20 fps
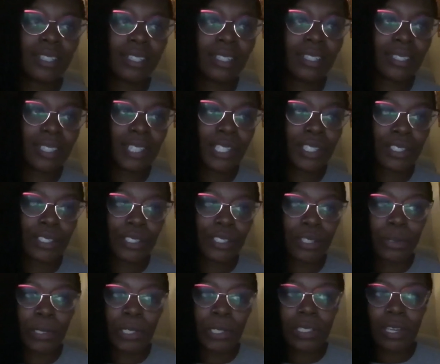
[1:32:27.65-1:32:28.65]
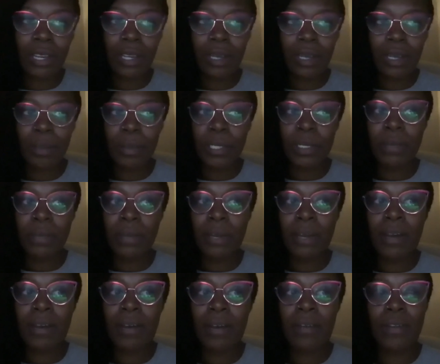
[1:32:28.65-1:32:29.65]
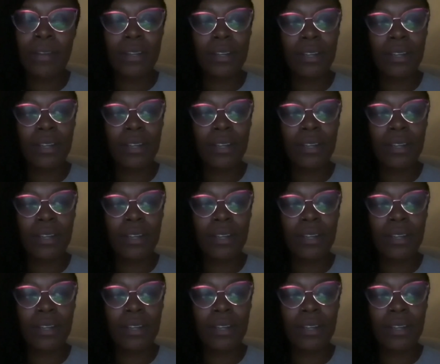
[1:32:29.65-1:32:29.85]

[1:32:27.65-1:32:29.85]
Yanina, do you want to talk a bit about